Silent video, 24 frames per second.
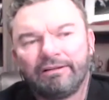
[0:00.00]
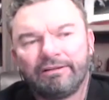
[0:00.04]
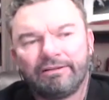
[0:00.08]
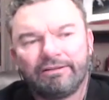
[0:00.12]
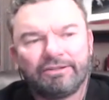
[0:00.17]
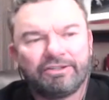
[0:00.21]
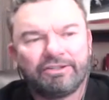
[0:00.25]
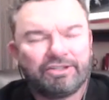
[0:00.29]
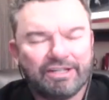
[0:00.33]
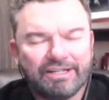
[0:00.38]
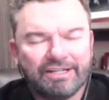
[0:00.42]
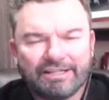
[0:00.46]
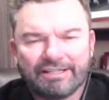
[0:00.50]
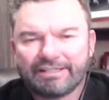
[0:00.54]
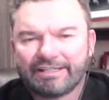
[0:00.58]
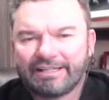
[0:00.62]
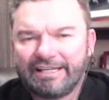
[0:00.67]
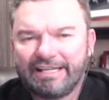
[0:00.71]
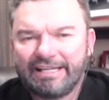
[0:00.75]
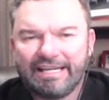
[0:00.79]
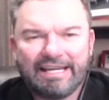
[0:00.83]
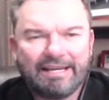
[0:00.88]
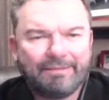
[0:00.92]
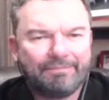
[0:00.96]
Just
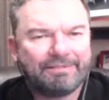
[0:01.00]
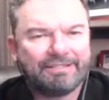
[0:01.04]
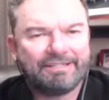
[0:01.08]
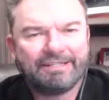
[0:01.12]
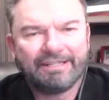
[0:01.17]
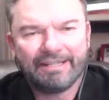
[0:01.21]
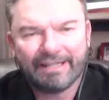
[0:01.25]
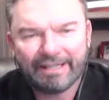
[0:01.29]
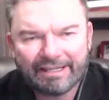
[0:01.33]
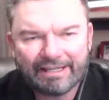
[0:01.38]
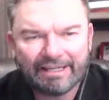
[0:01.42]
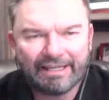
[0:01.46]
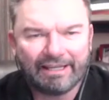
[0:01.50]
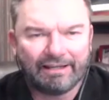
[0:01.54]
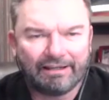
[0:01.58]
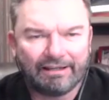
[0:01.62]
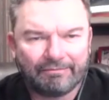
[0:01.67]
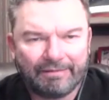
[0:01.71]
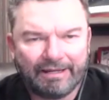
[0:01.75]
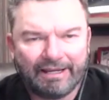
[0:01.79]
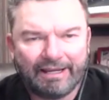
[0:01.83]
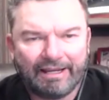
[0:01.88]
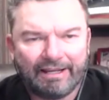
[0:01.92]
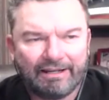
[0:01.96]
keep digging,
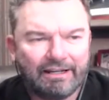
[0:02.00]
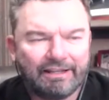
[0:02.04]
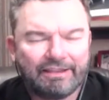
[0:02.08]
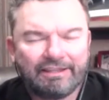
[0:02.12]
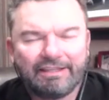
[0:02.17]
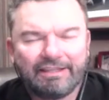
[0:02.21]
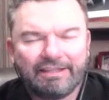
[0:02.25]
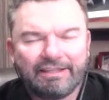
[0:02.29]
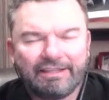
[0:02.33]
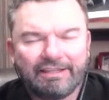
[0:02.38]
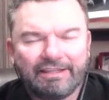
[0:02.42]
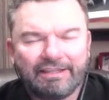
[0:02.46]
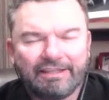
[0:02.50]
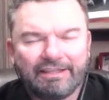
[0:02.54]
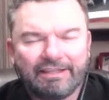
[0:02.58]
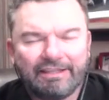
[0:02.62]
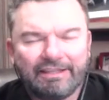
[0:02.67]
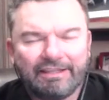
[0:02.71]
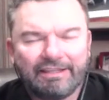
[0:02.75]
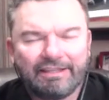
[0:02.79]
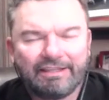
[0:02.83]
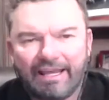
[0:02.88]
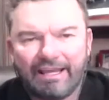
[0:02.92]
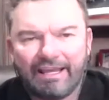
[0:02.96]
man. At the end of
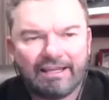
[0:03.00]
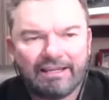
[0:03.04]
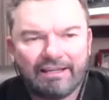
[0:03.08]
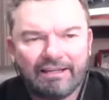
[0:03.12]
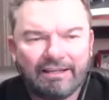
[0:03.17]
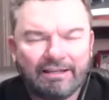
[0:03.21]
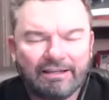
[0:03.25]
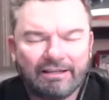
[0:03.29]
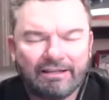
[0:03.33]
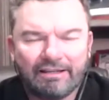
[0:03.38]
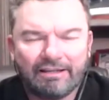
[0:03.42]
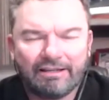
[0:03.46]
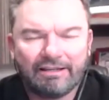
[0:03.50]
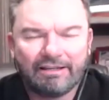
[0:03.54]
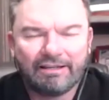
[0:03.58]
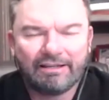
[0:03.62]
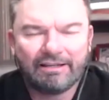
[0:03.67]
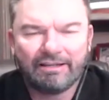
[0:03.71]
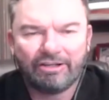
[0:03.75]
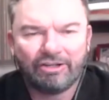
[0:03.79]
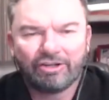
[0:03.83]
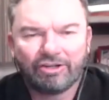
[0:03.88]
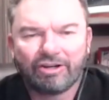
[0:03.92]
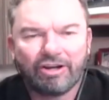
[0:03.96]
the day,
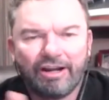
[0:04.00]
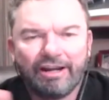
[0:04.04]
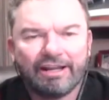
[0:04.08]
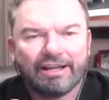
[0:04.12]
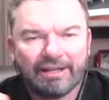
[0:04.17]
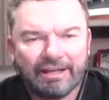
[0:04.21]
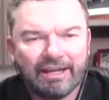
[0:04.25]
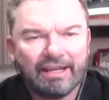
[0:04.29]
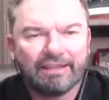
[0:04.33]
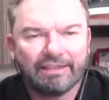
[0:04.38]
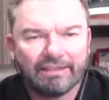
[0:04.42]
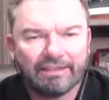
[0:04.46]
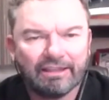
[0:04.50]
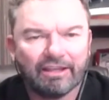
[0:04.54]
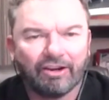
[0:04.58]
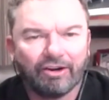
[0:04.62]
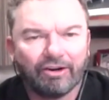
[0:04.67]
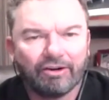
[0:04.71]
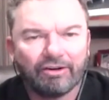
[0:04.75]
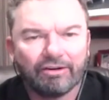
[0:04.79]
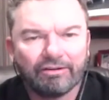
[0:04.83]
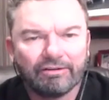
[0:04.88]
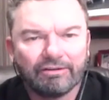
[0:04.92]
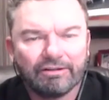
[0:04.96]
you're going to get
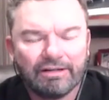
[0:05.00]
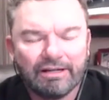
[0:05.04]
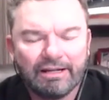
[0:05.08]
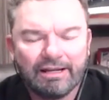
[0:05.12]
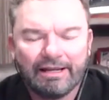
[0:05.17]
there.